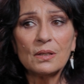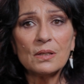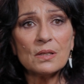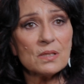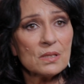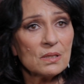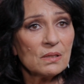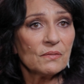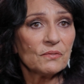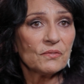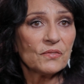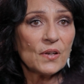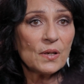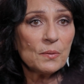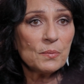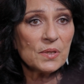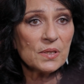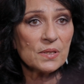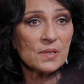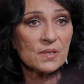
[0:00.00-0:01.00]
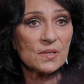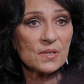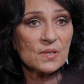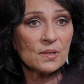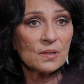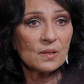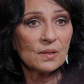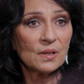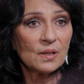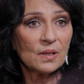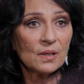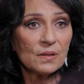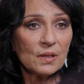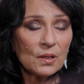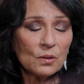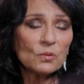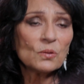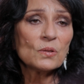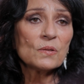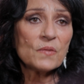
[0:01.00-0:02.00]
isn't it fabulous
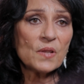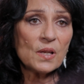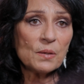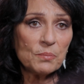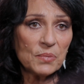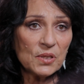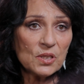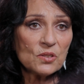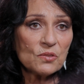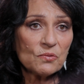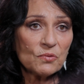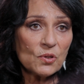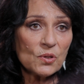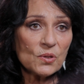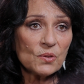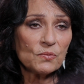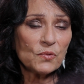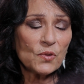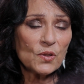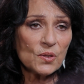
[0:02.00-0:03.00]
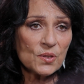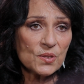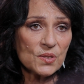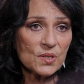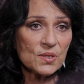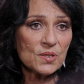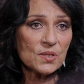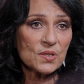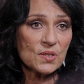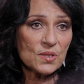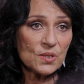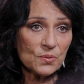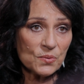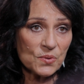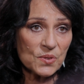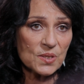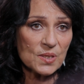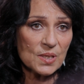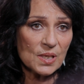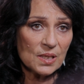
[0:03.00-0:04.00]
that all of that beech forest is still
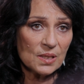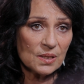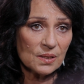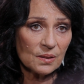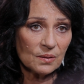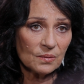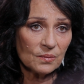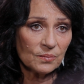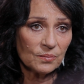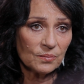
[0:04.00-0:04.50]
standing?